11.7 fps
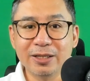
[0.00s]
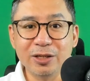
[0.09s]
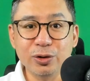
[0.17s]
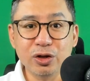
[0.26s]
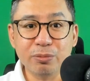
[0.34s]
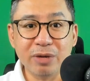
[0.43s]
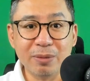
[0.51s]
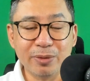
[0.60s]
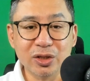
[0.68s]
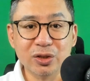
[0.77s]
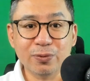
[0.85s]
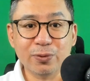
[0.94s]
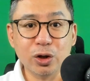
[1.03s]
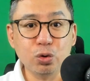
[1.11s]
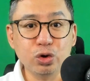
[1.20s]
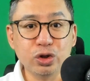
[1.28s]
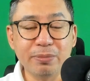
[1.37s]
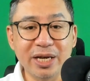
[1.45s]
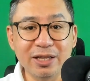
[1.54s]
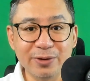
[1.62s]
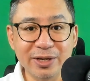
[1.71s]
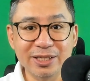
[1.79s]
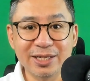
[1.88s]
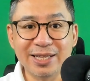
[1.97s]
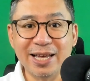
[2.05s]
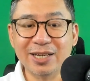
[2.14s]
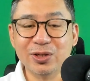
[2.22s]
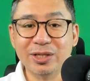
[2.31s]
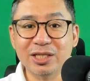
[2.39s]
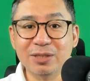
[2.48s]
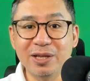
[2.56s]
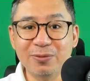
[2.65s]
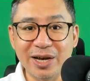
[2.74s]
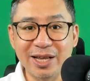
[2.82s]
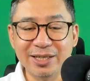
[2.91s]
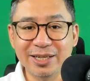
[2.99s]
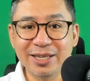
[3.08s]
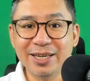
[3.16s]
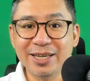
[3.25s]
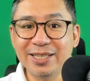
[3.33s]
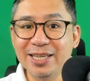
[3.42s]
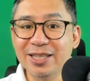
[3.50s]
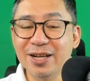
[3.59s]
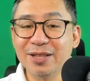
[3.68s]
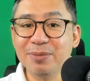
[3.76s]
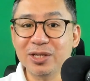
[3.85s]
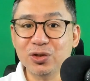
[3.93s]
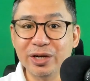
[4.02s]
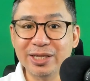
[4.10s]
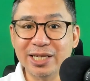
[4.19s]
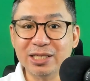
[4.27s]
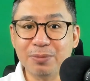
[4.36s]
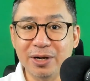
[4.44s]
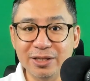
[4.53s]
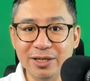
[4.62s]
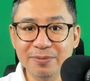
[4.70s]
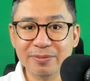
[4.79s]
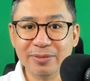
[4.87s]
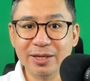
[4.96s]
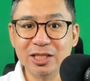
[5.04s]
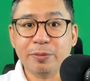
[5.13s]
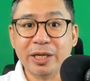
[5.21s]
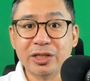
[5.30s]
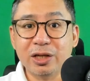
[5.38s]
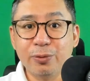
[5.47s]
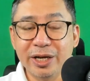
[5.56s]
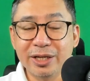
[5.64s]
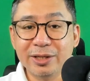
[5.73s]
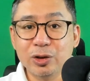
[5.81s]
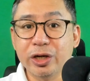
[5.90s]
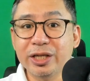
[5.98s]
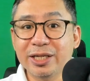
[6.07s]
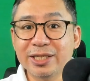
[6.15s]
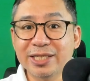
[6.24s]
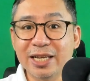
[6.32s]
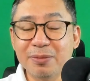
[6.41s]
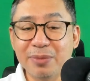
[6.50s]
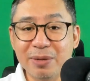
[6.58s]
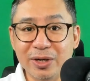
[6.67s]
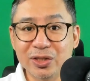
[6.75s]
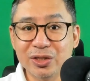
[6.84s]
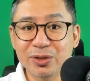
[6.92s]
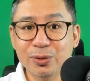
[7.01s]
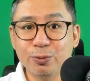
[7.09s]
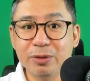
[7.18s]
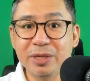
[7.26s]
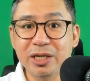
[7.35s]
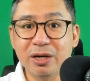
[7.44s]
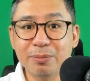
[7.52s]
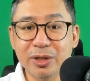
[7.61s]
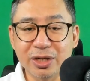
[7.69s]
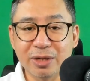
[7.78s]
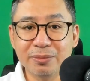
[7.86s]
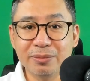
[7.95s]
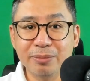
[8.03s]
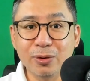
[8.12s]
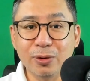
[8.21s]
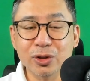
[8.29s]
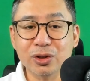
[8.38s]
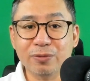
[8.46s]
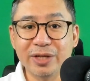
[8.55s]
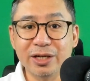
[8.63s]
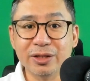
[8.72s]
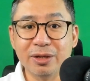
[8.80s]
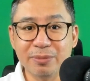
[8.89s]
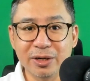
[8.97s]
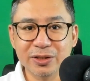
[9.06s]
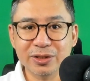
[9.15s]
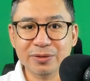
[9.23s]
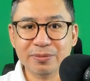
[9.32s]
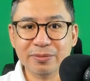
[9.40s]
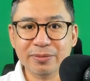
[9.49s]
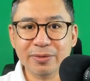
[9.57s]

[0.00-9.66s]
The union members for whose benefit the action has been filed need not be joined as party, especially when joining the said members would be cumbersome because of their numbers.